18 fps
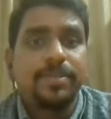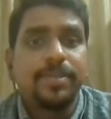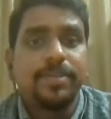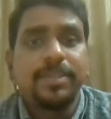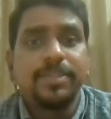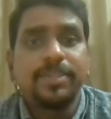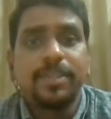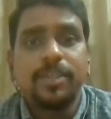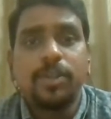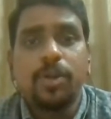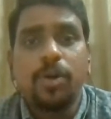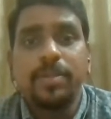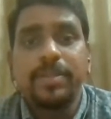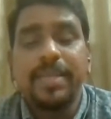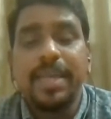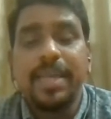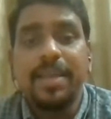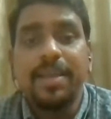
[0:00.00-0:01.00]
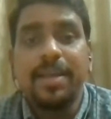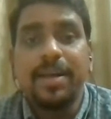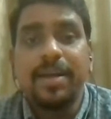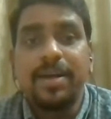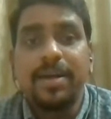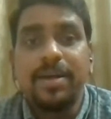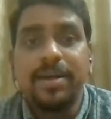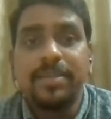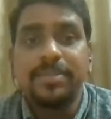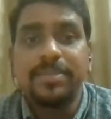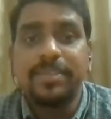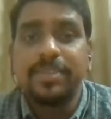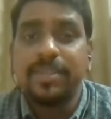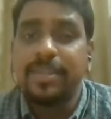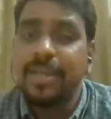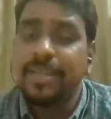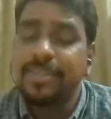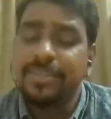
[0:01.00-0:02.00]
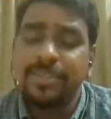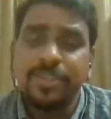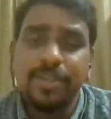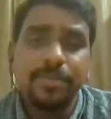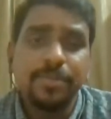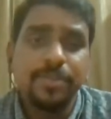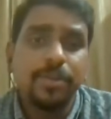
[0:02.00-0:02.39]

So this is called this another term